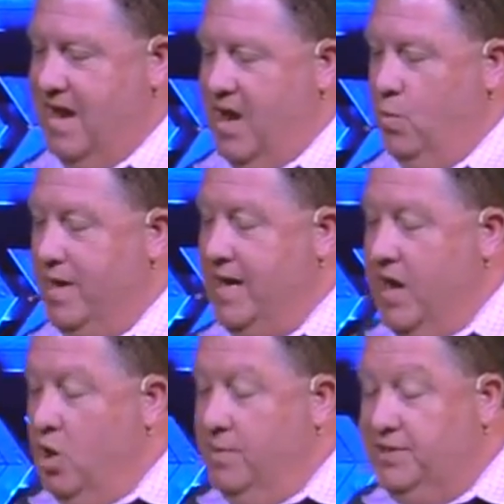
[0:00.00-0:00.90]
And when
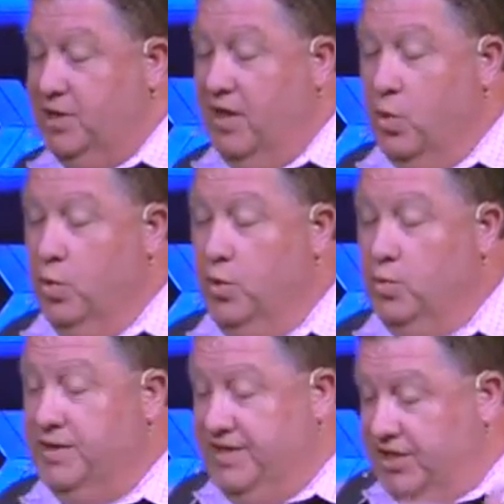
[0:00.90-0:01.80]
Naomi saw that
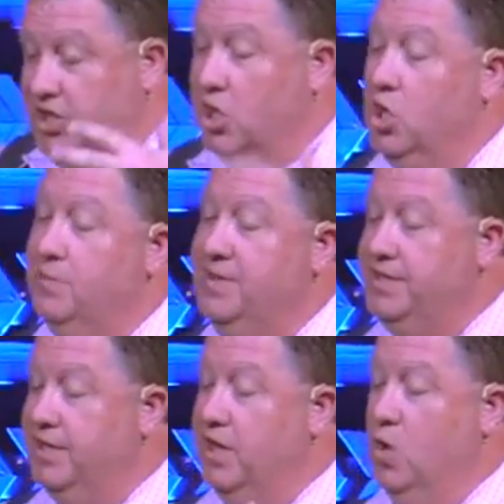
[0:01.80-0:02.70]
Ruth was
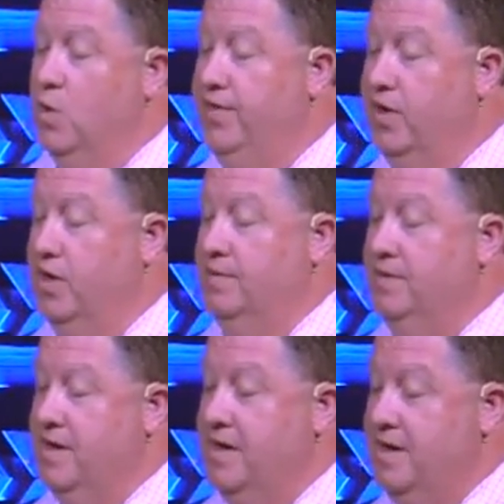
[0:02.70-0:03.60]
determined to go with her,
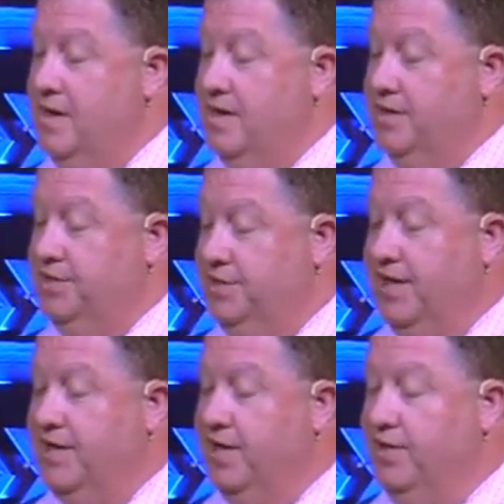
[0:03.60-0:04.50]
she
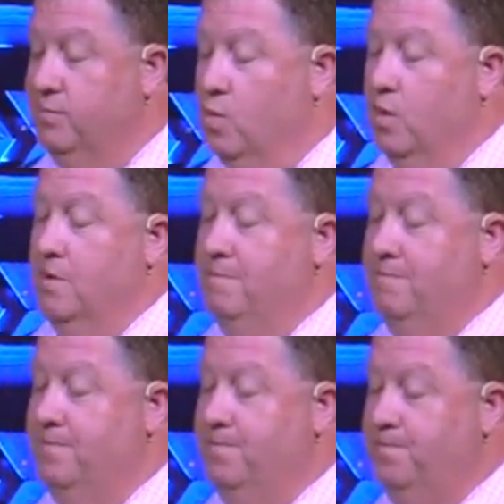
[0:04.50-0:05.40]
said nothing more.
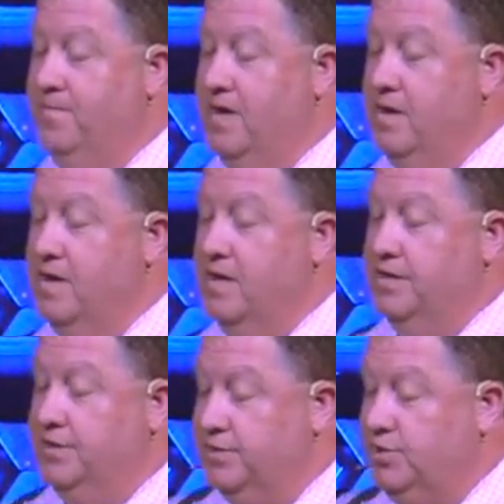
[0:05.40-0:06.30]

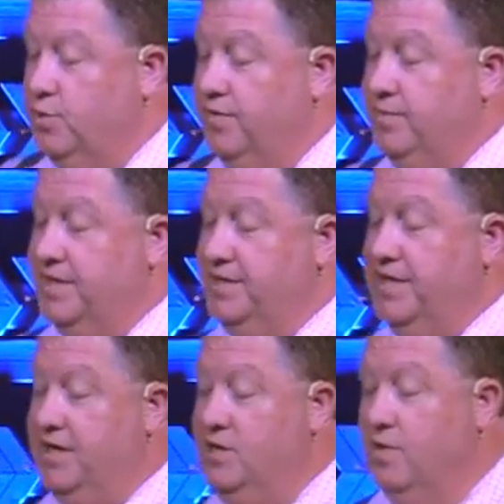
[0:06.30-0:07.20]
So the two of them
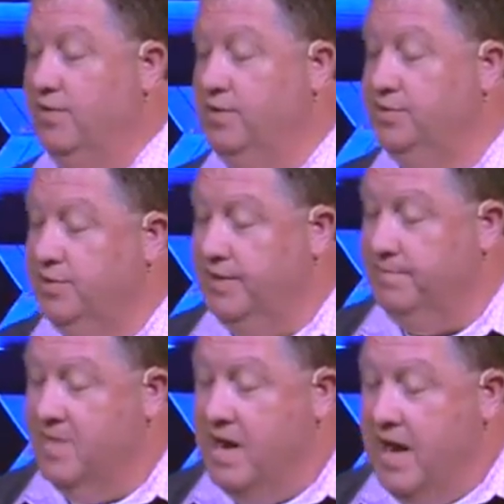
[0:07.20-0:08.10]
continued on their journey.
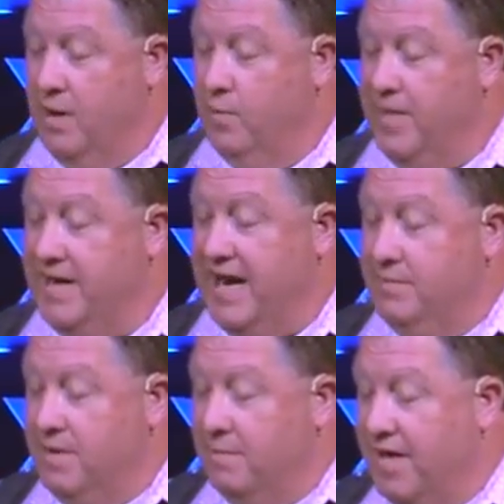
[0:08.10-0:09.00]
And when they
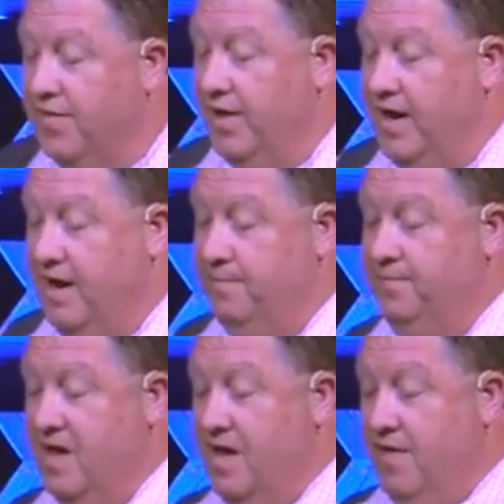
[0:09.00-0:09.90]
came to Bethlehem,
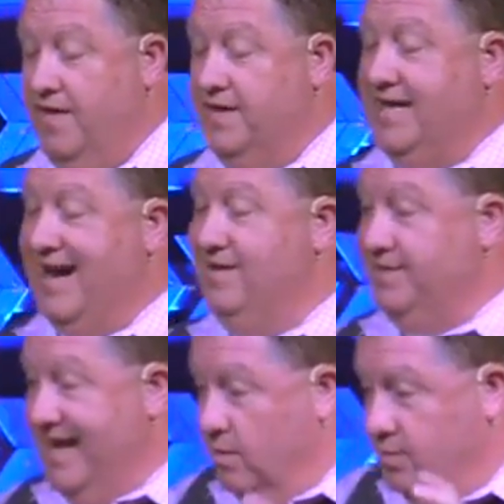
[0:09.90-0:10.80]
the entire
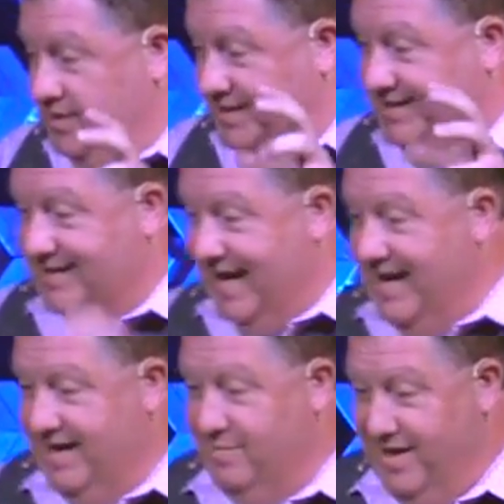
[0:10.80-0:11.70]
town was
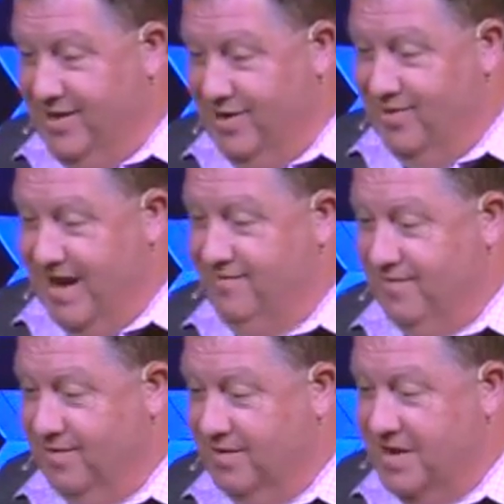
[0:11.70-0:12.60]
excited by their
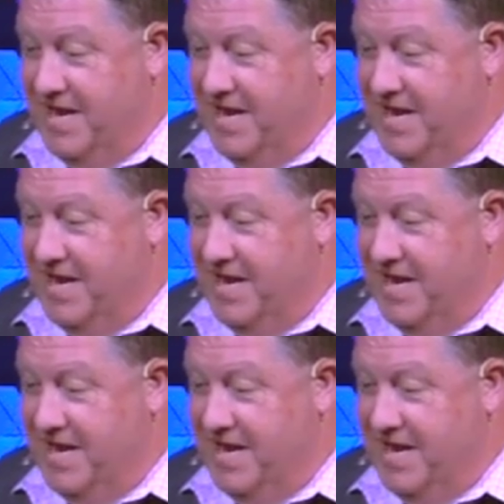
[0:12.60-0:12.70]
arrival.